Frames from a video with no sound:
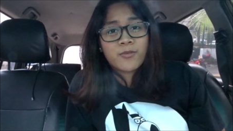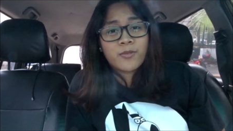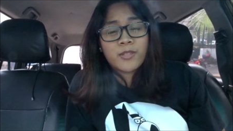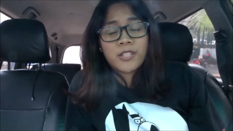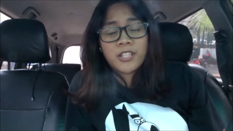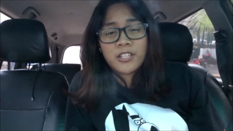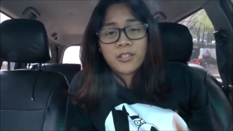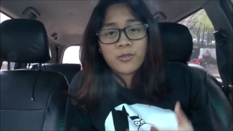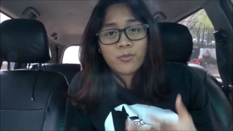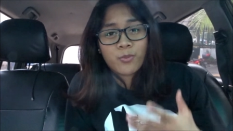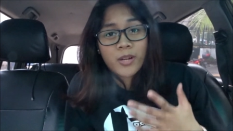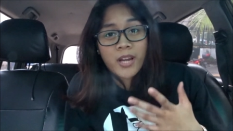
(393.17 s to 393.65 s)

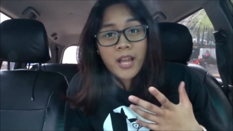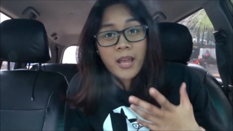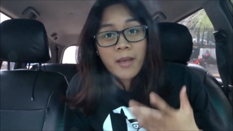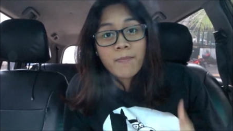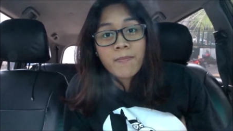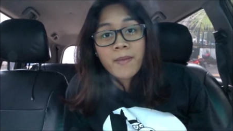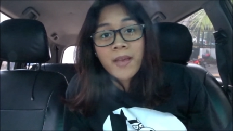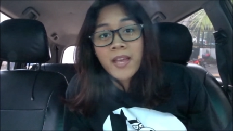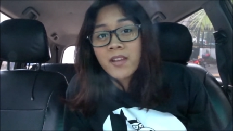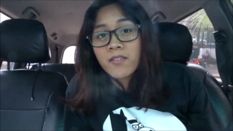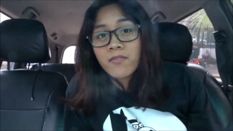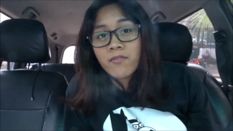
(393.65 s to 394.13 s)
which is what I
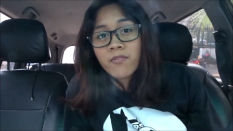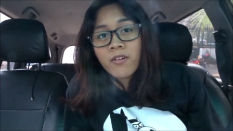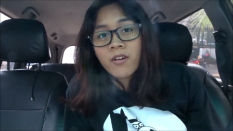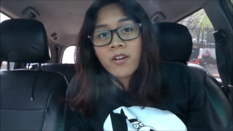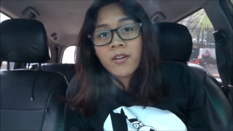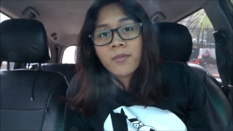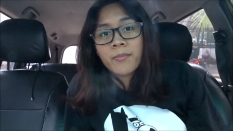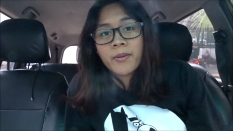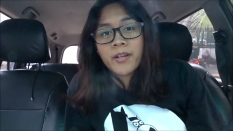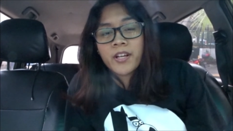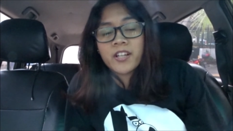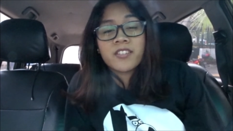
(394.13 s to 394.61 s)
paid
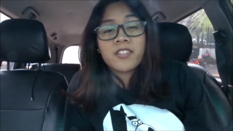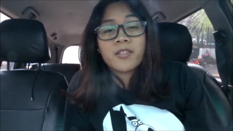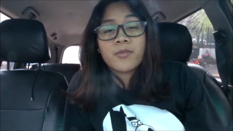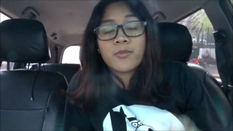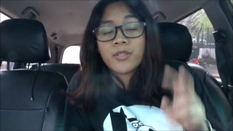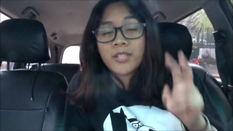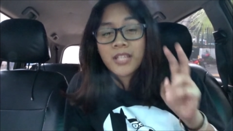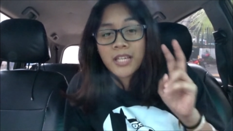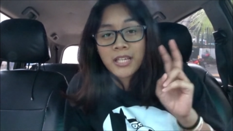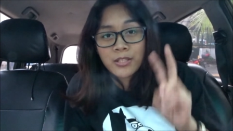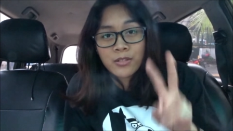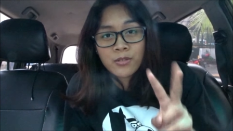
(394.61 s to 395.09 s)
for because it
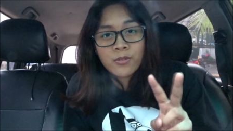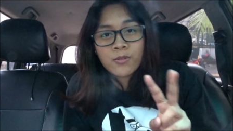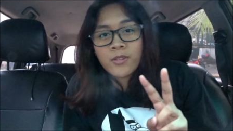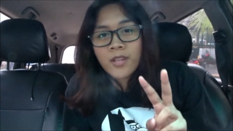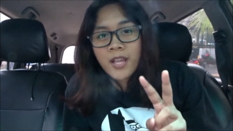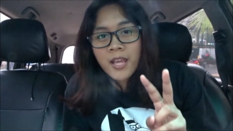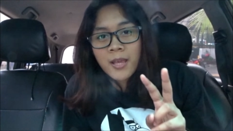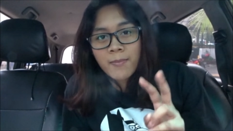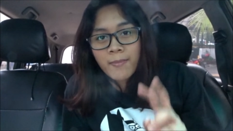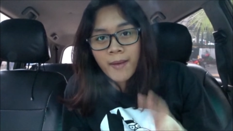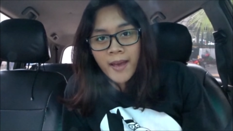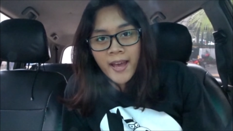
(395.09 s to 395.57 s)
was a
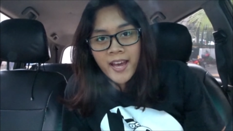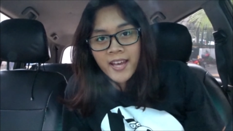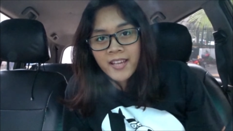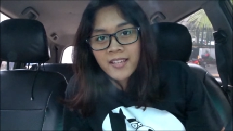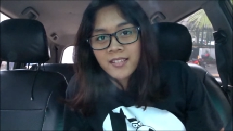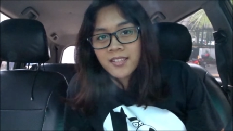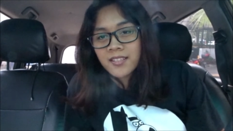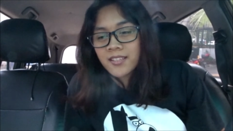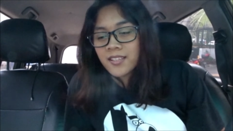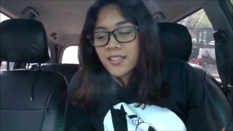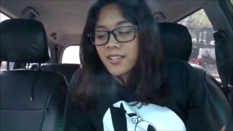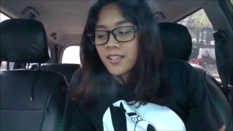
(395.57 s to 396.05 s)
two-day
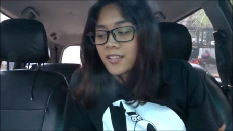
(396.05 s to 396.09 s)
pass.